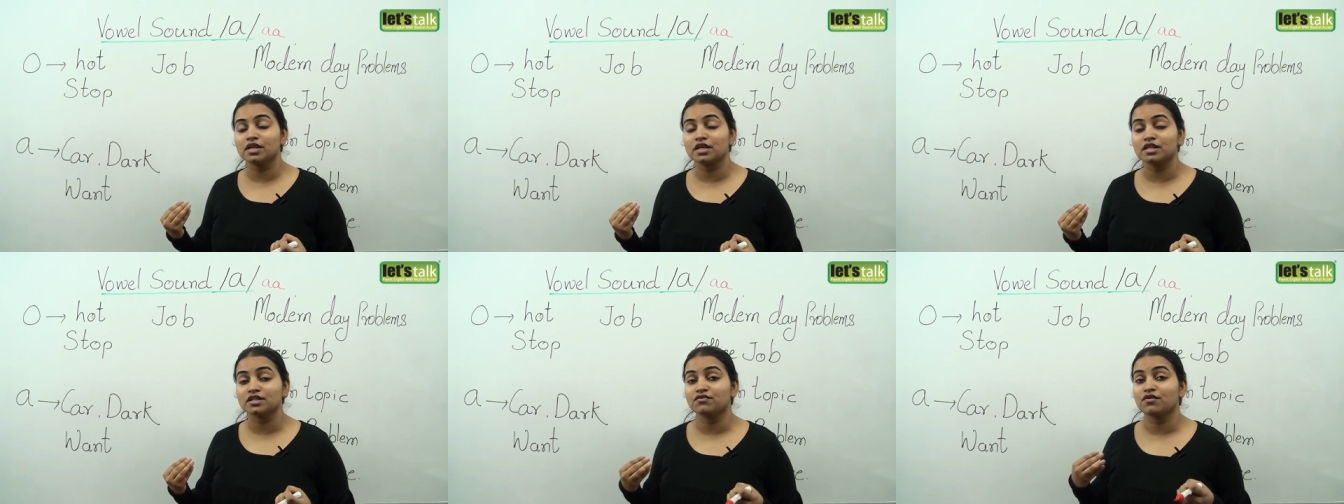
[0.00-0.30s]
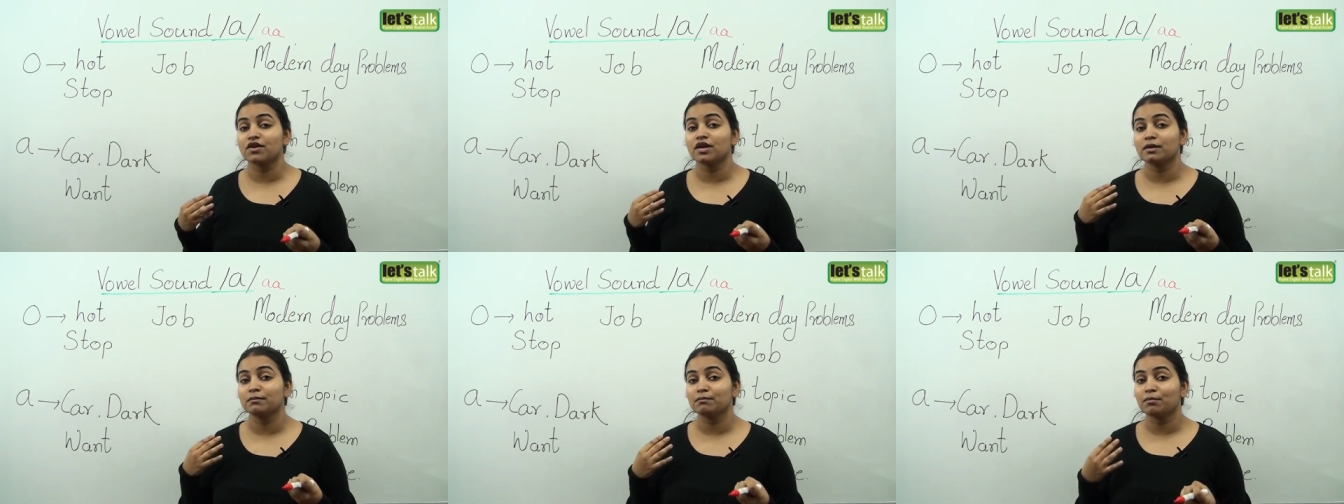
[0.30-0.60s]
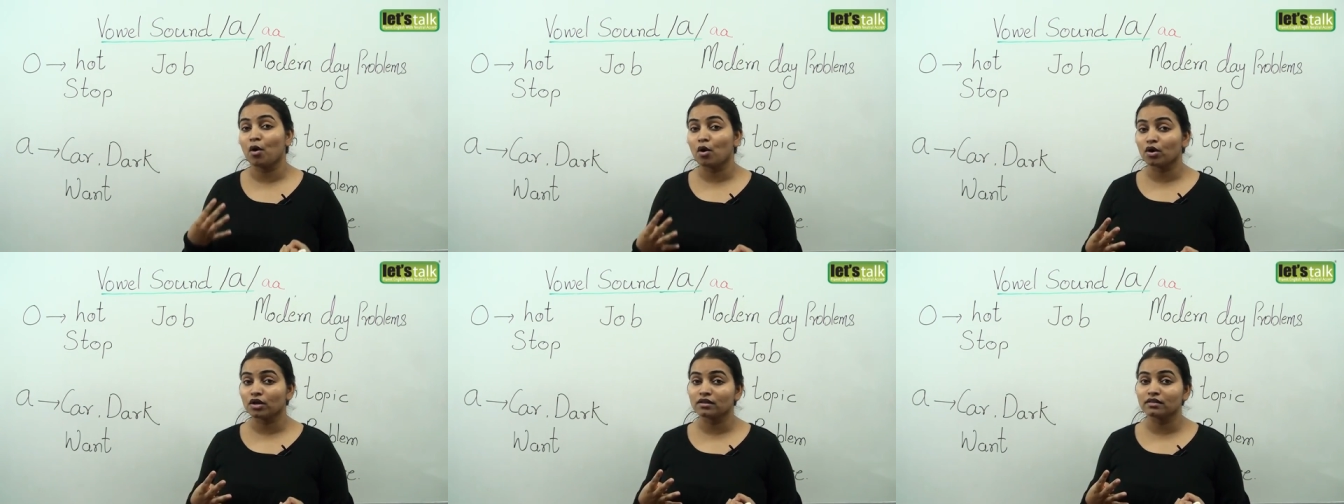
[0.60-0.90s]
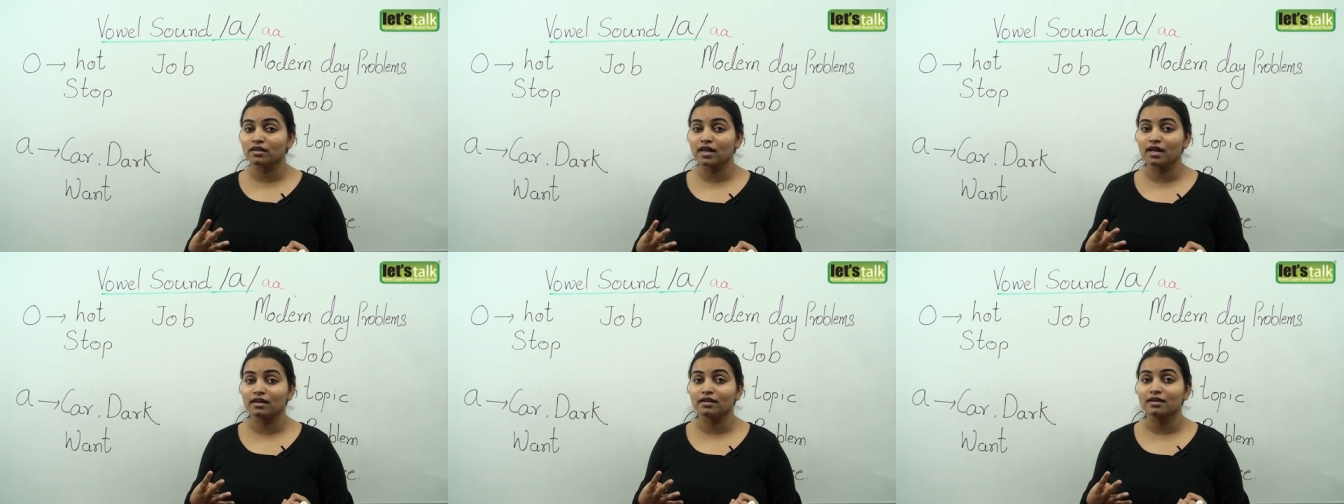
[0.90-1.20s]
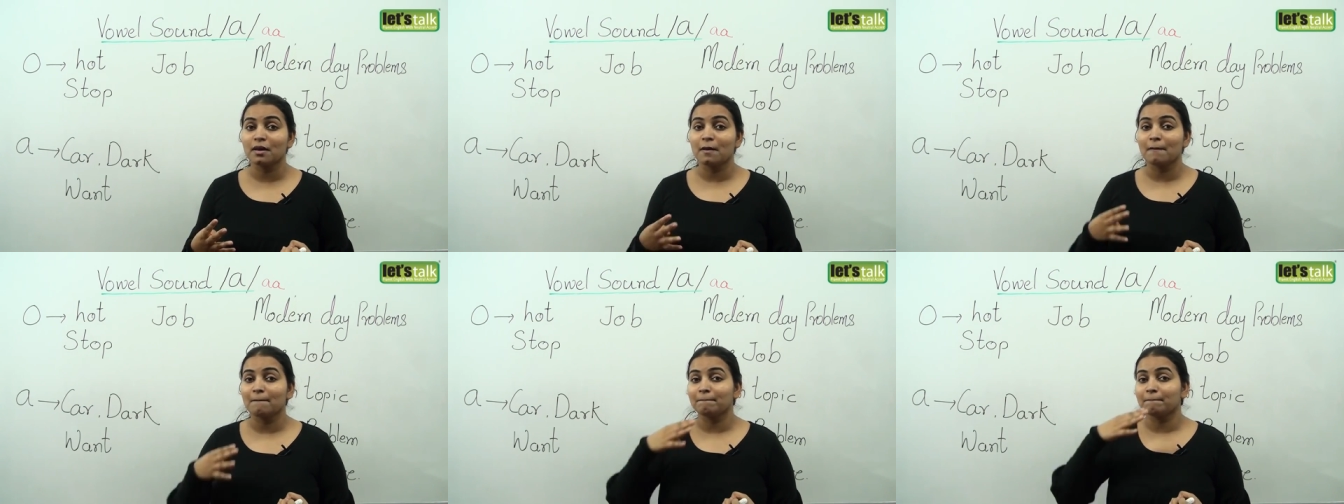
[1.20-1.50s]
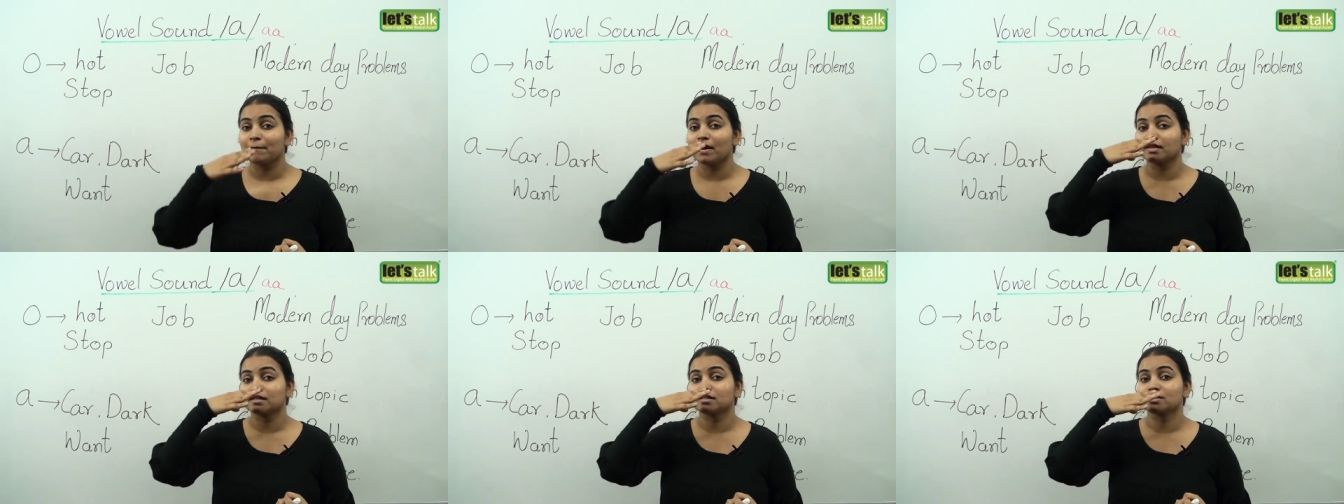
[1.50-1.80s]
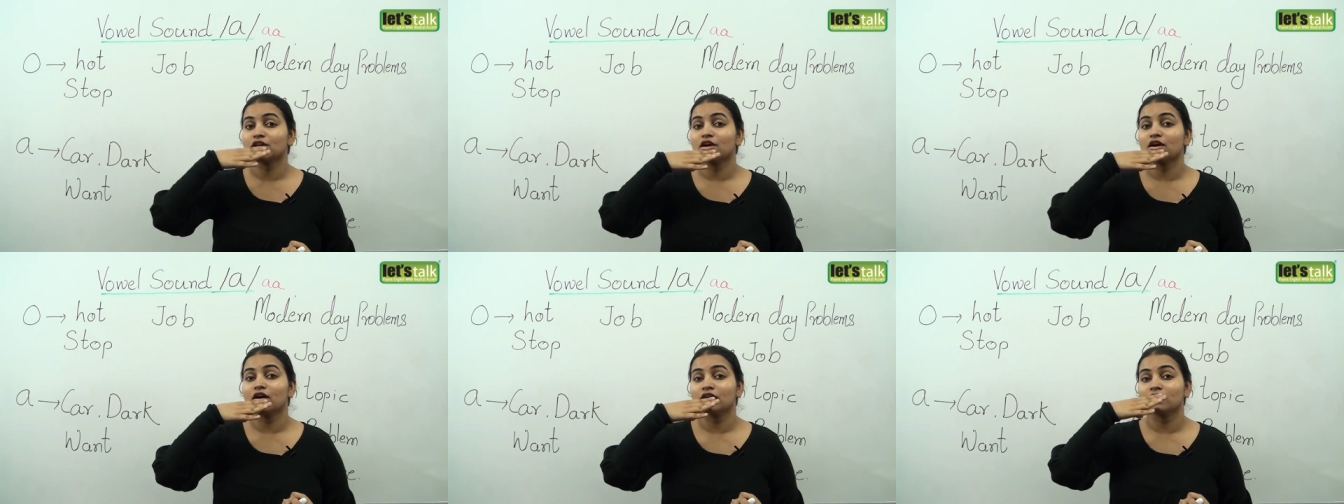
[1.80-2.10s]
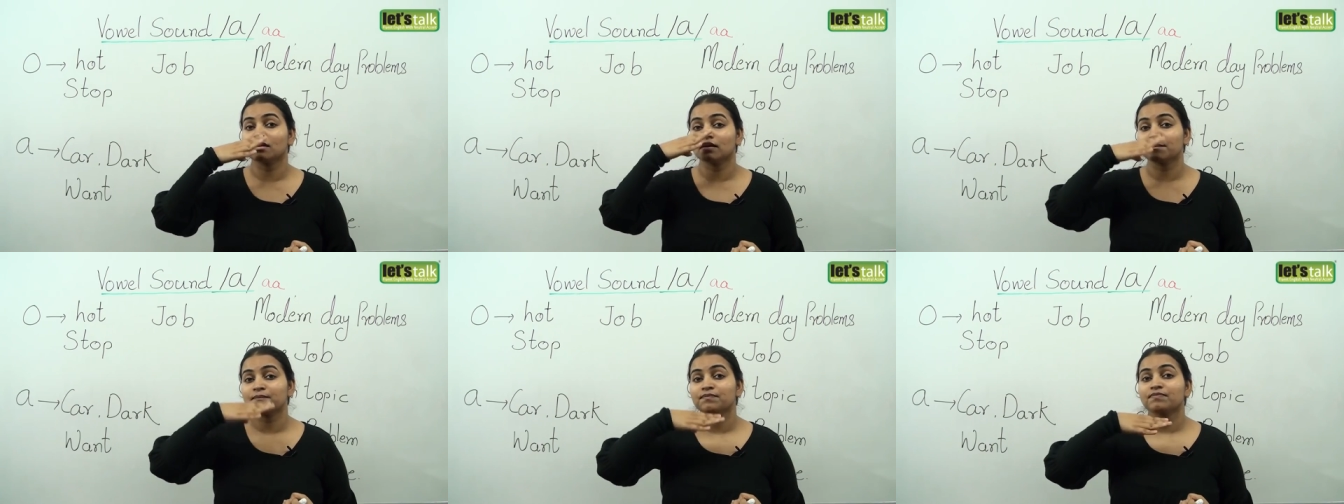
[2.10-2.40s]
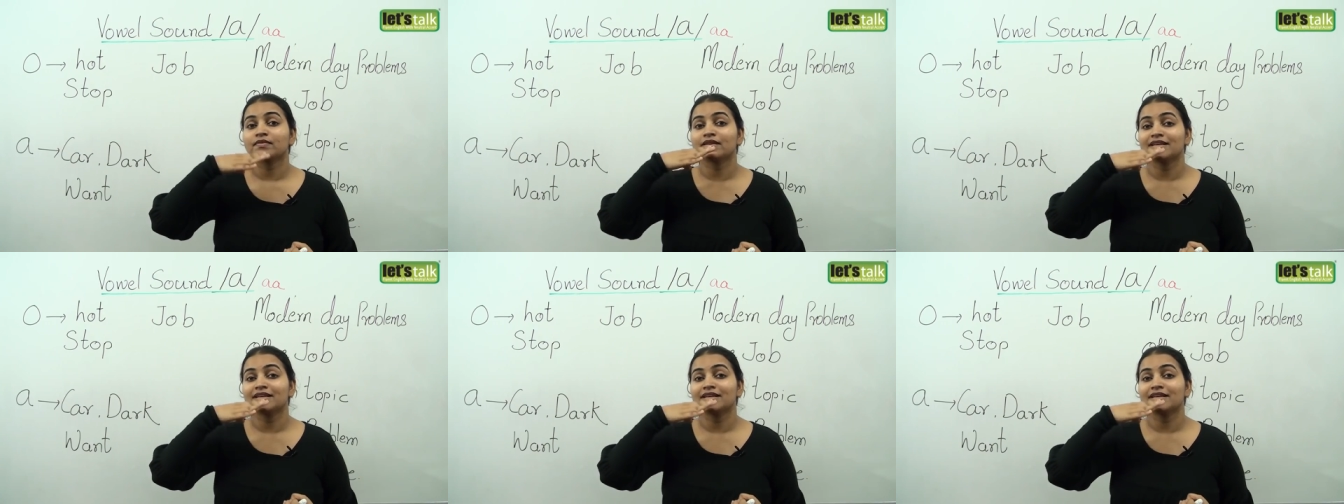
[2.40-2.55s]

it is very important that my tongue